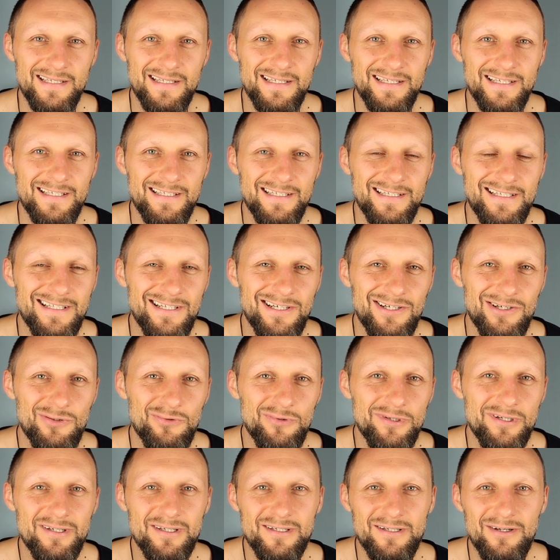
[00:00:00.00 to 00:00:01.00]
you know,
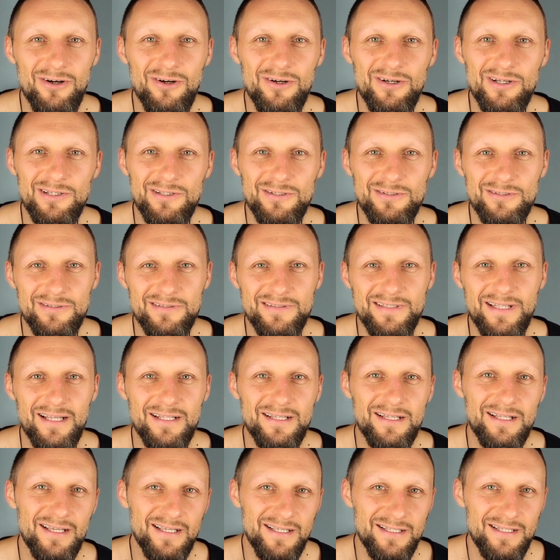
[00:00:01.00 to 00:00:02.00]
we are all not
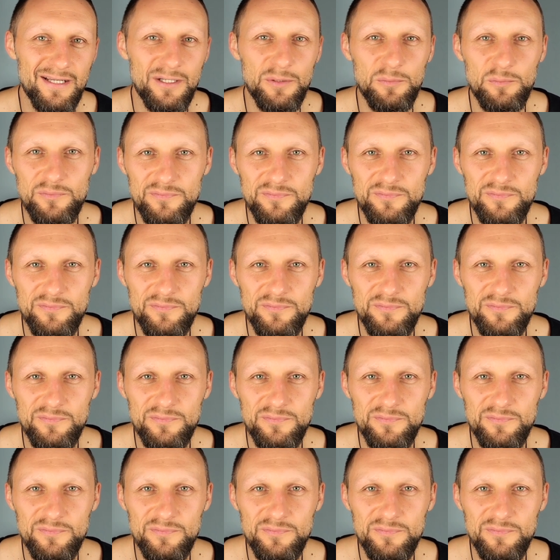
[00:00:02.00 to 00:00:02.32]
like them